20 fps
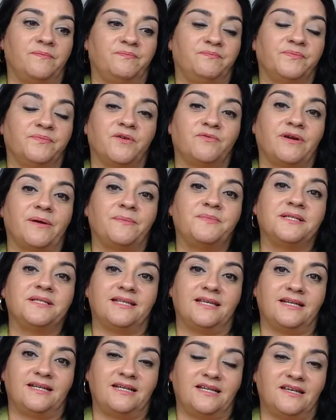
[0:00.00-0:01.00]

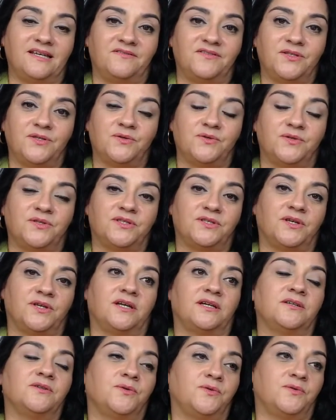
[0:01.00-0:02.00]
representatives who
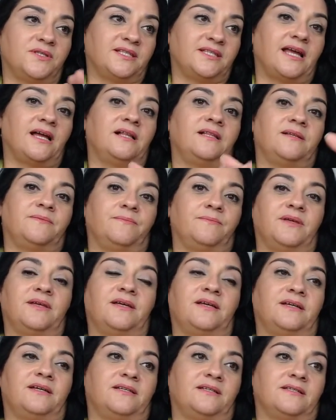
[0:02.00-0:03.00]
sell
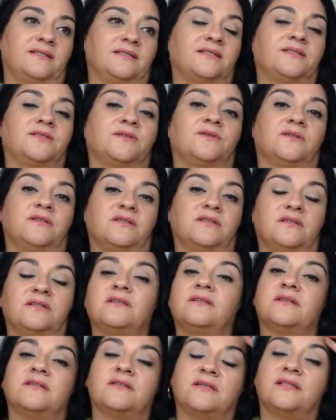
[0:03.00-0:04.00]
a certain
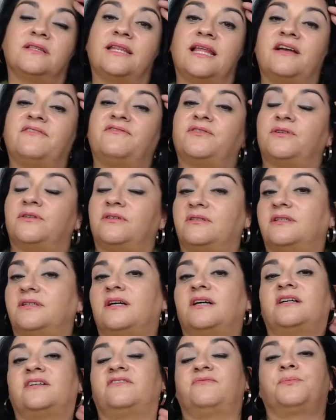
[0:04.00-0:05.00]
level
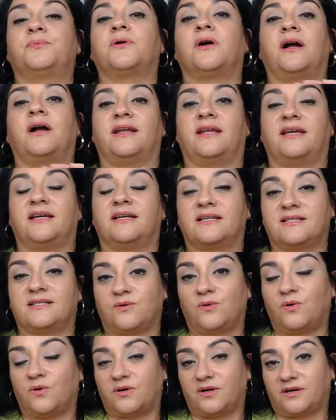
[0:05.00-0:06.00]
of products
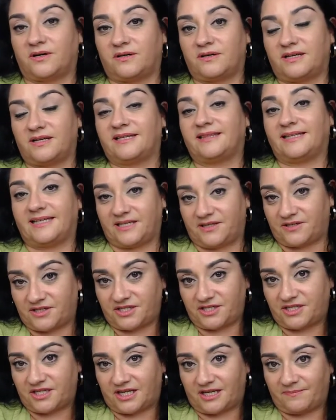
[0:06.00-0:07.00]
or
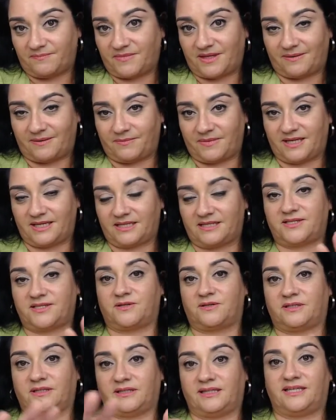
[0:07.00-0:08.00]
leadership. They meet
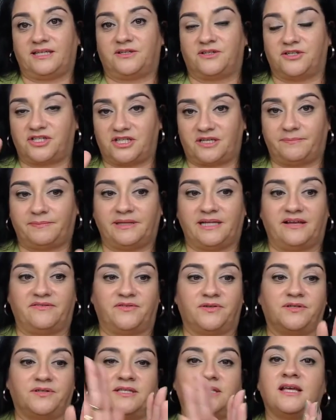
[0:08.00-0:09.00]
certain leadership
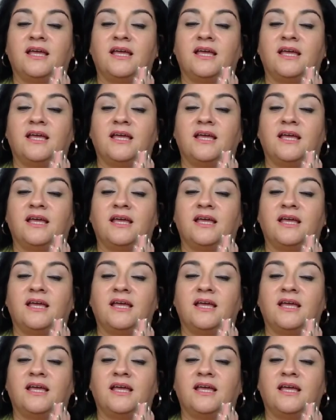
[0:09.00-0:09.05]
levels,